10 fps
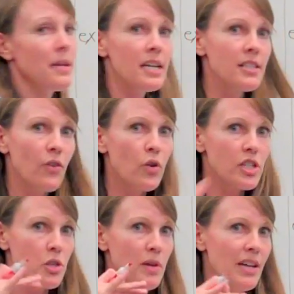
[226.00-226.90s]
Because, of
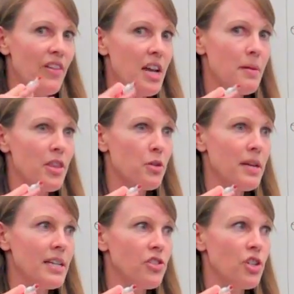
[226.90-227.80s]
course, 3 divided by
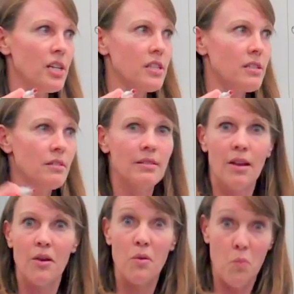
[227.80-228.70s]
3 is just
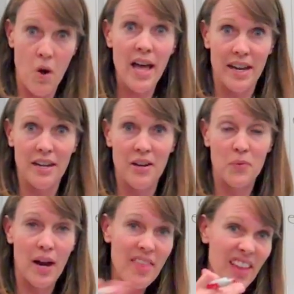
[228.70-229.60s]
1,
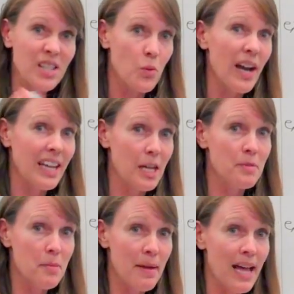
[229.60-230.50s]
right? That's why it keeps it